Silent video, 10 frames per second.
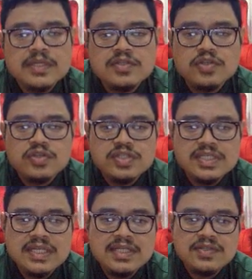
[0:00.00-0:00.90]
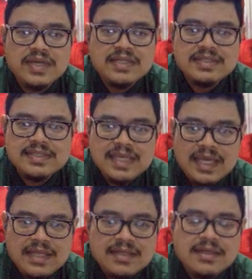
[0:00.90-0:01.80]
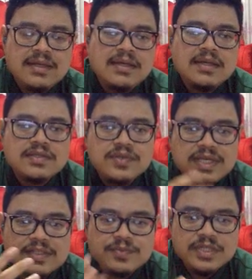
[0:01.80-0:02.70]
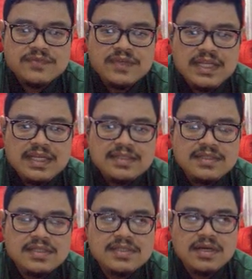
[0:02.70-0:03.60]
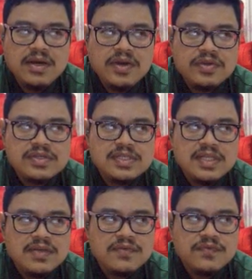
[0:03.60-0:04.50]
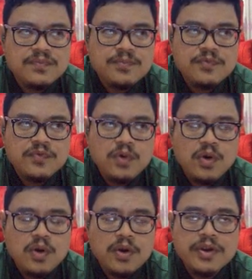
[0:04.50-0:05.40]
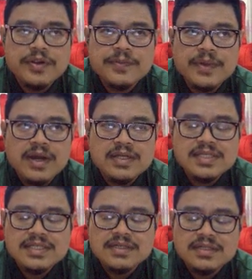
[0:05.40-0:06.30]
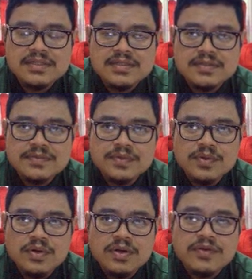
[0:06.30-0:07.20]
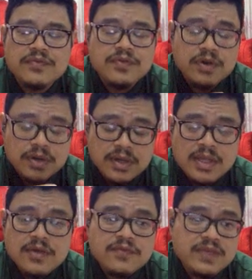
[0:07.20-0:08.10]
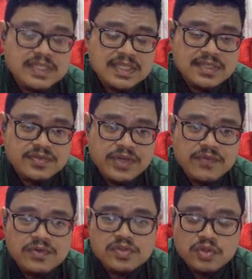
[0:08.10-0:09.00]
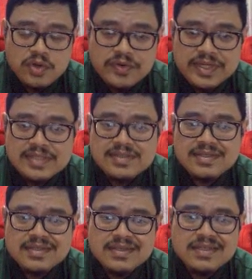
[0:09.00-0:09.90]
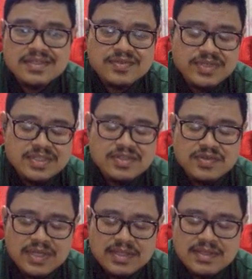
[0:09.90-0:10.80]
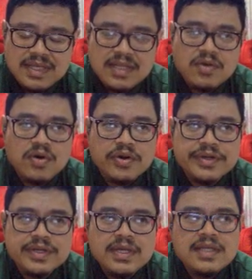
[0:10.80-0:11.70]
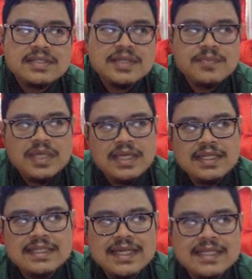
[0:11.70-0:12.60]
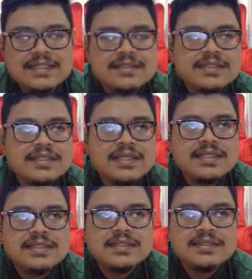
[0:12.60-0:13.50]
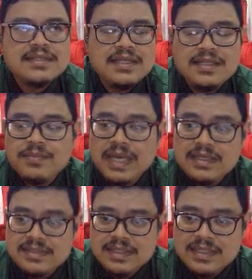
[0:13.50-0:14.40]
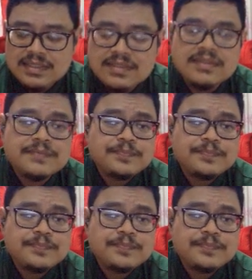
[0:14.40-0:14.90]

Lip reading: usually to entertain, to express feelings, these are usually for articles or for fictions, right? For stories, it is written to entertain, or something that is in magazines,